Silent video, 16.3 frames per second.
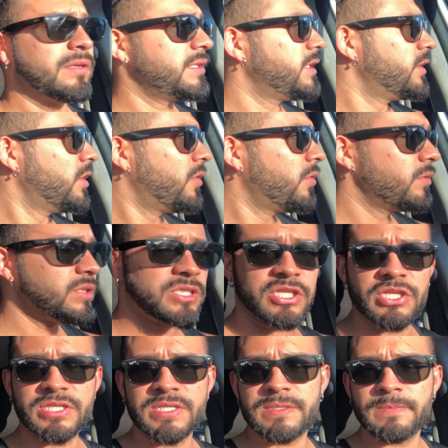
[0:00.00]
You know,
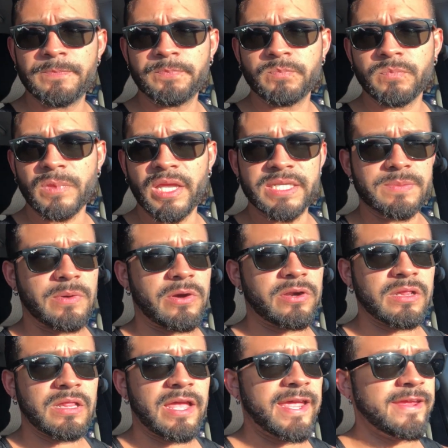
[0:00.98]
it's
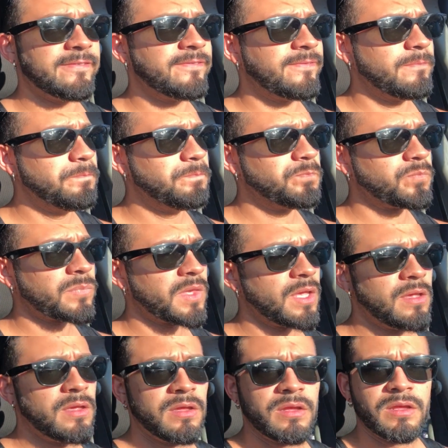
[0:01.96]
part of life.
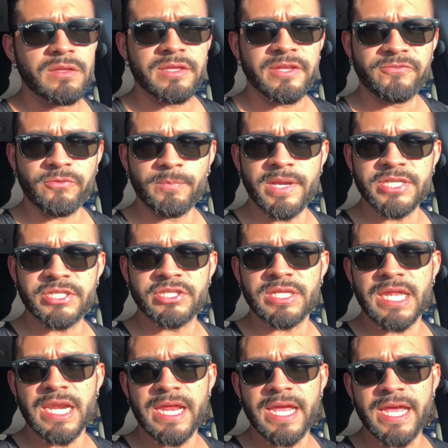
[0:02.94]
The
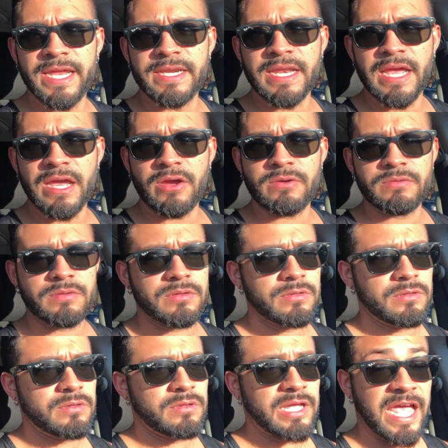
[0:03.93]
information that I have
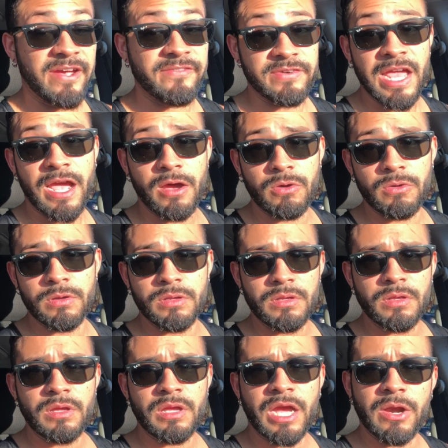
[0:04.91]
now,
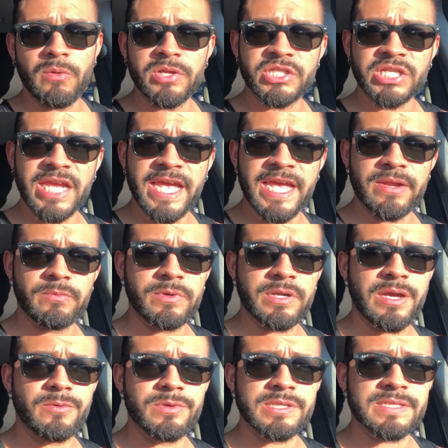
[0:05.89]
I wish I had
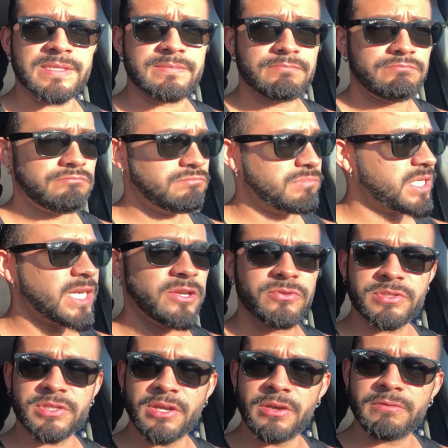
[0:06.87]
when I was 10
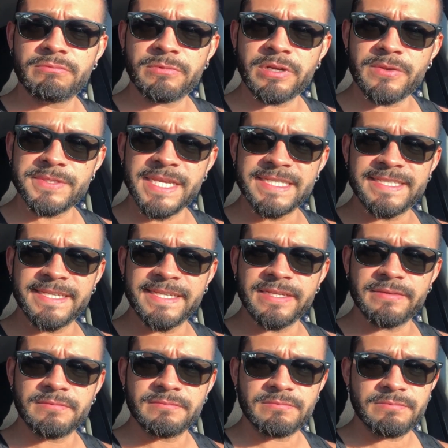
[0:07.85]
years ago, when I was
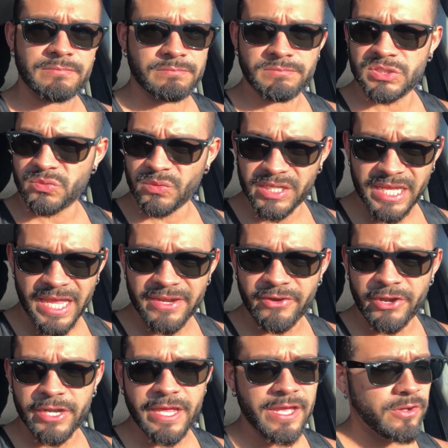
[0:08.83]
18, 28
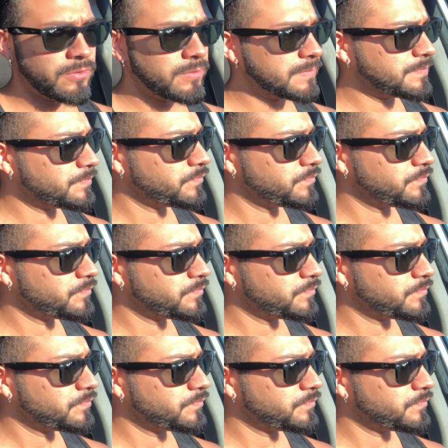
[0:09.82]
right now.